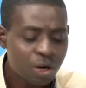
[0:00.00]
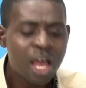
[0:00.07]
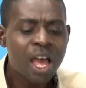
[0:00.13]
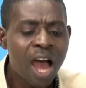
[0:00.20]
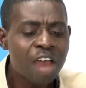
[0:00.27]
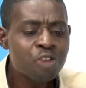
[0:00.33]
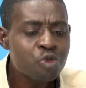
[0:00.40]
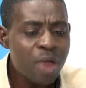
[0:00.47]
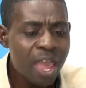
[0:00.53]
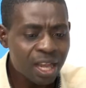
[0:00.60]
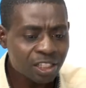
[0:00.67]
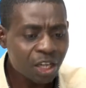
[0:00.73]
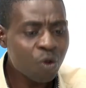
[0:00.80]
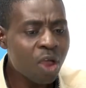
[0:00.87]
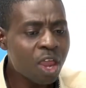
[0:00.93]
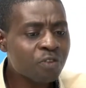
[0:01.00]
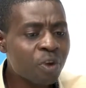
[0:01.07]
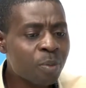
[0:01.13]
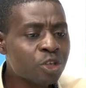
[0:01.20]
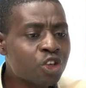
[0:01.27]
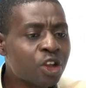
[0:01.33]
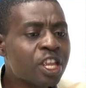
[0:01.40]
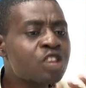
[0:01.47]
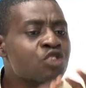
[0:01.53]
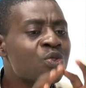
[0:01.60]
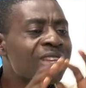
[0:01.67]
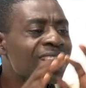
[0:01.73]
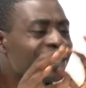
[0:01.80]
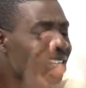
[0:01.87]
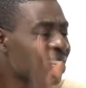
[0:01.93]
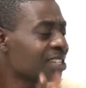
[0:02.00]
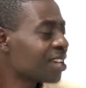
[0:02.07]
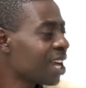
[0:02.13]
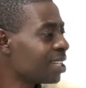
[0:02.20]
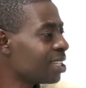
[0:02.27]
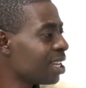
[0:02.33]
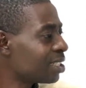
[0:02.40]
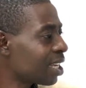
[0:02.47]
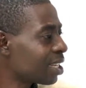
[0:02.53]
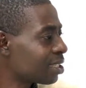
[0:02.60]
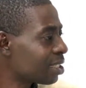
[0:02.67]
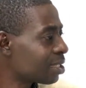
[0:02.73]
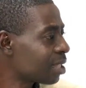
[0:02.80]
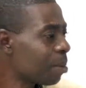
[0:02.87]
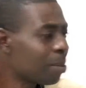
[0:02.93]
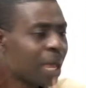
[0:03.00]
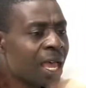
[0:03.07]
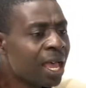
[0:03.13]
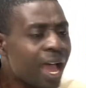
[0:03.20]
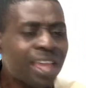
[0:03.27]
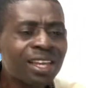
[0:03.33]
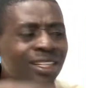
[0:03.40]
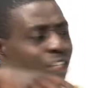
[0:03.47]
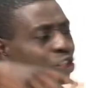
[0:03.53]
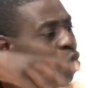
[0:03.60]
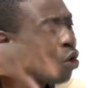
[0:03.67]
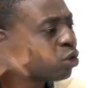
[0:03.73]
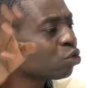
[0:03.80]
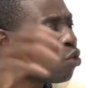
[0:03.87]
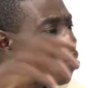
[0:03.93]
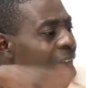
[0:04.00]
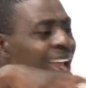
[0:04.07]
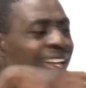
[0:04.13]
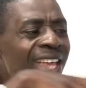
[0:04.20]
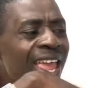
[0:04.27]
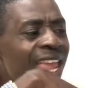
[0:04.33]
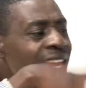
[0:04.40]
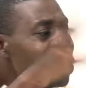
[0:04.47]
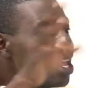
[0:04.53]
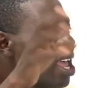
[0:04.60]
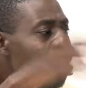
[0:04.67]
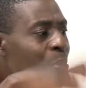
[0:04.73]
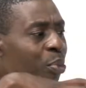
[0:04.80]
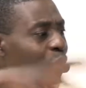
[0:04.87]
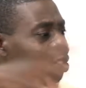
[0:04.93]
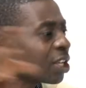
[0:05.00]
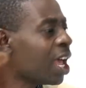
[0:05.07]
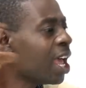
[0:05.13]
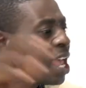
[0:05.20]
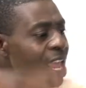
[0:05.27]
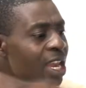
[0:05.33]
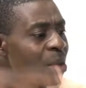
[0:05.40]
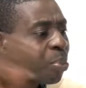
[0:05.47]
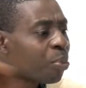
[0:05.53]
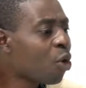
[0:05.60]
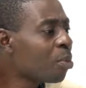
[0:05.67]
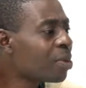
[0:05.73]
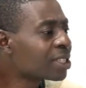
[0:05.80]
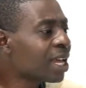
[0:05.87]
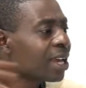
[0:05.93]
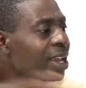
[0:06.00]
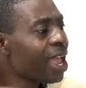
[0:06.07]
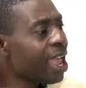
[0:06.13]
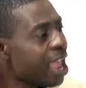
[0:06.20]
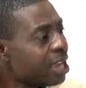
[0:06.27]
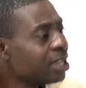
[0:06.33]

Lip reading: and you enter your information into the central data system, and it goes to any airport, any commissariat, any...